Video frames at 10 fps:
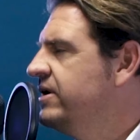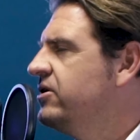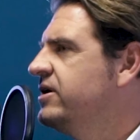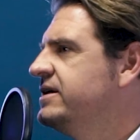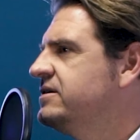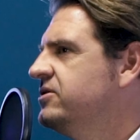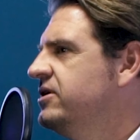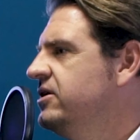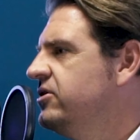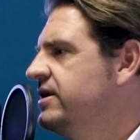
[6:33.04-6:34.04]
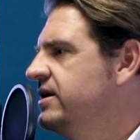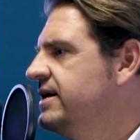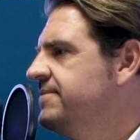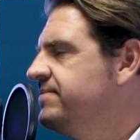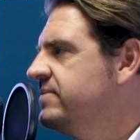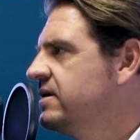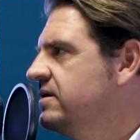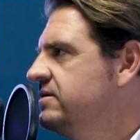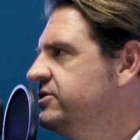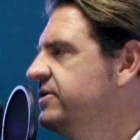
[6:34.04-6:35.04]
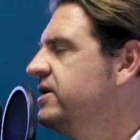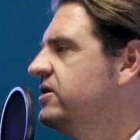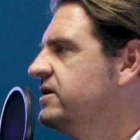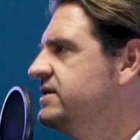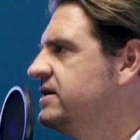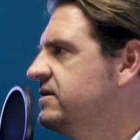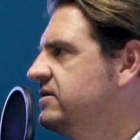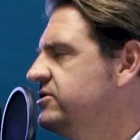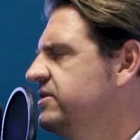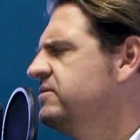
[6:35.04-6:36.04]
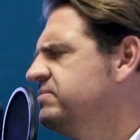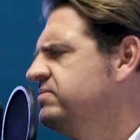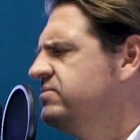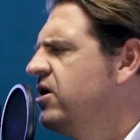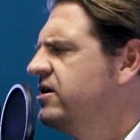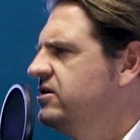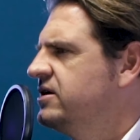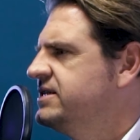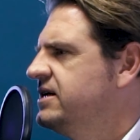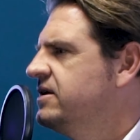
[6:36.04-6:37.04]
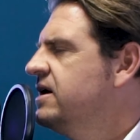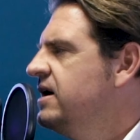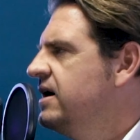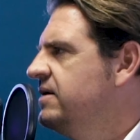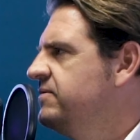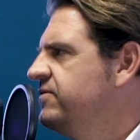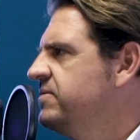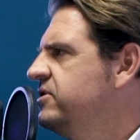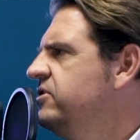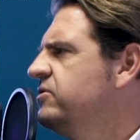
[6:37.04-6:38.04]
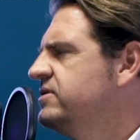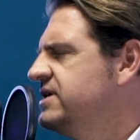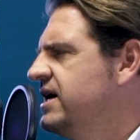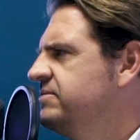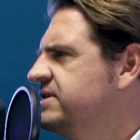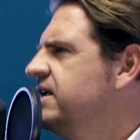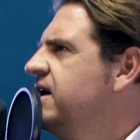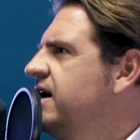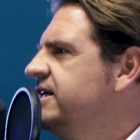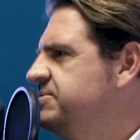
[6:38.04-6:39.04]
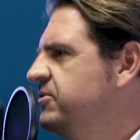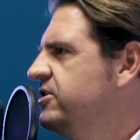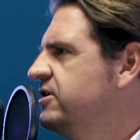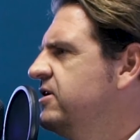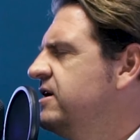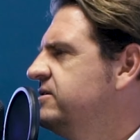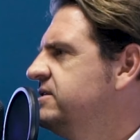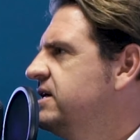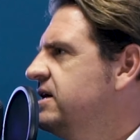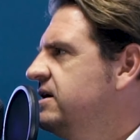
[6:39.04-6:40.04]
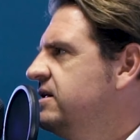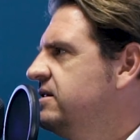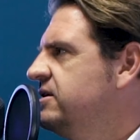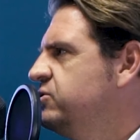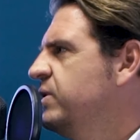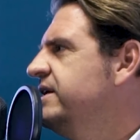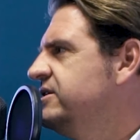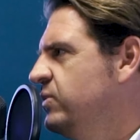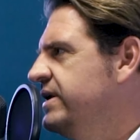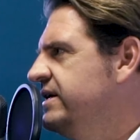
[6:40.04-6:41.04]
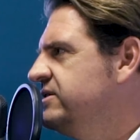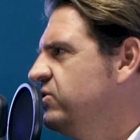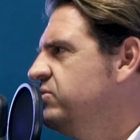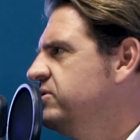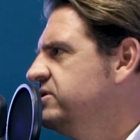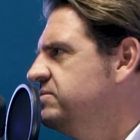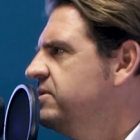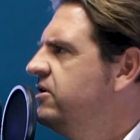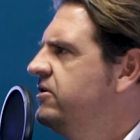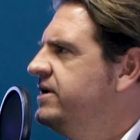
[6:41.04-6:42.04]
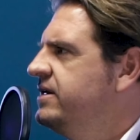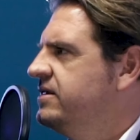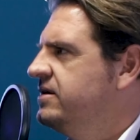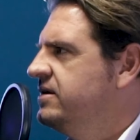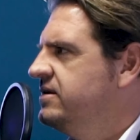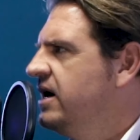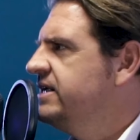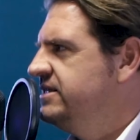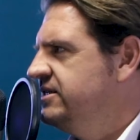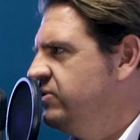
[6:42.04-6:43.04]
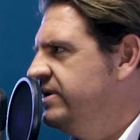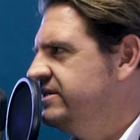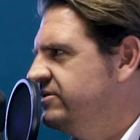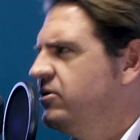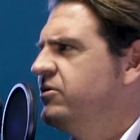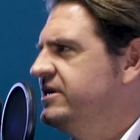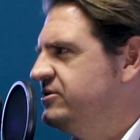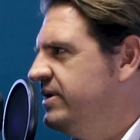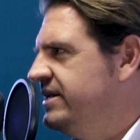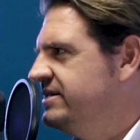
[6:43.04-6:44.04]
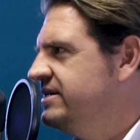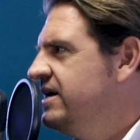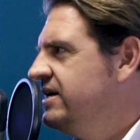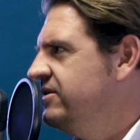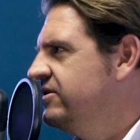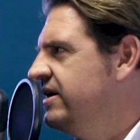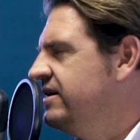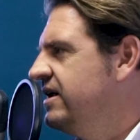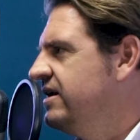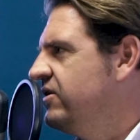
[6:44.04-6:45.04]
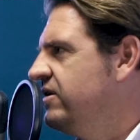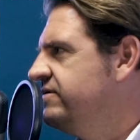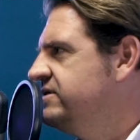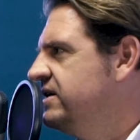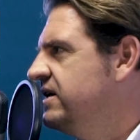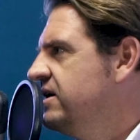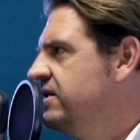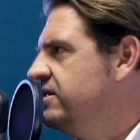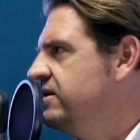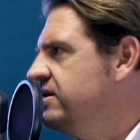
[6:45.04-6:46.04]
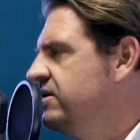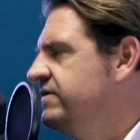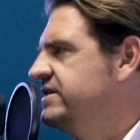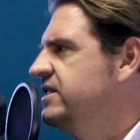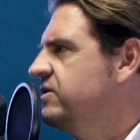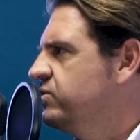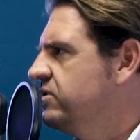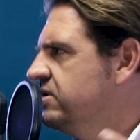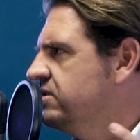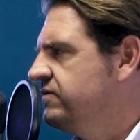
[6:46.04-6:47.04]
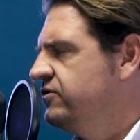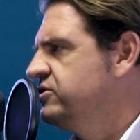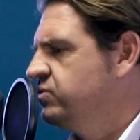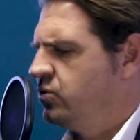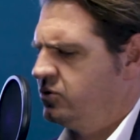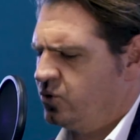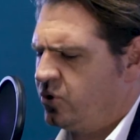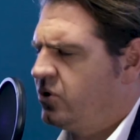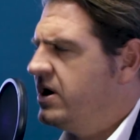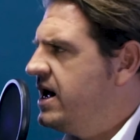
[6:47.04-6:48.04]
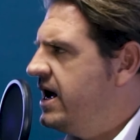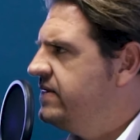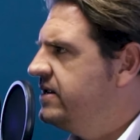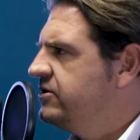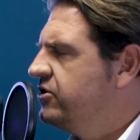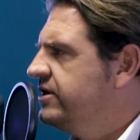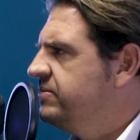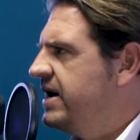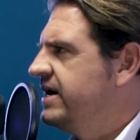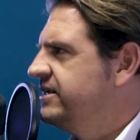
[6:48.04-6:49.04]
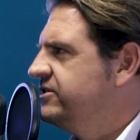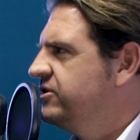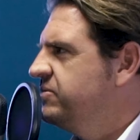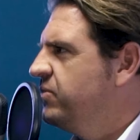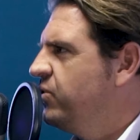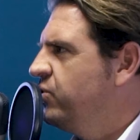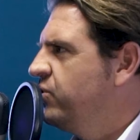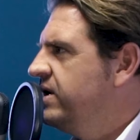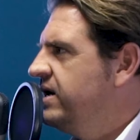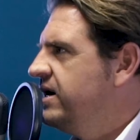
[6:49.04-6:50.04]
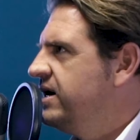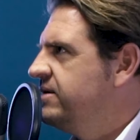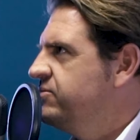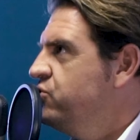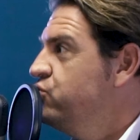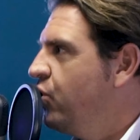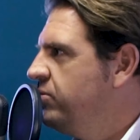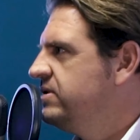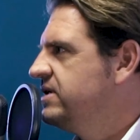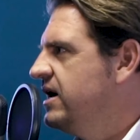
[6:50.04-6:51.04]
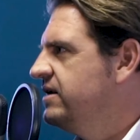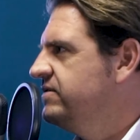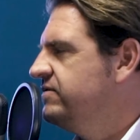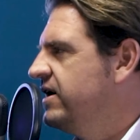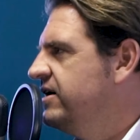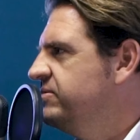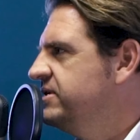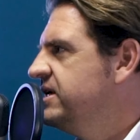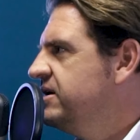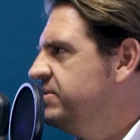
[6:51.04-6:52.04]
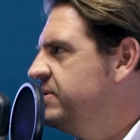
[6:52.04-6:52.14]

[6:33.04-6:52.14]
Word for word: I read an article early on um, during lockdown, during hard lockdown, um, from the New York Times, and it spoke around the twenty twenties almost mirroring the nineteen twenties, the roaring twenties, you know, and, and after the, obviously the, the, the First World War, and then going back into a more Um, normal kind of environment.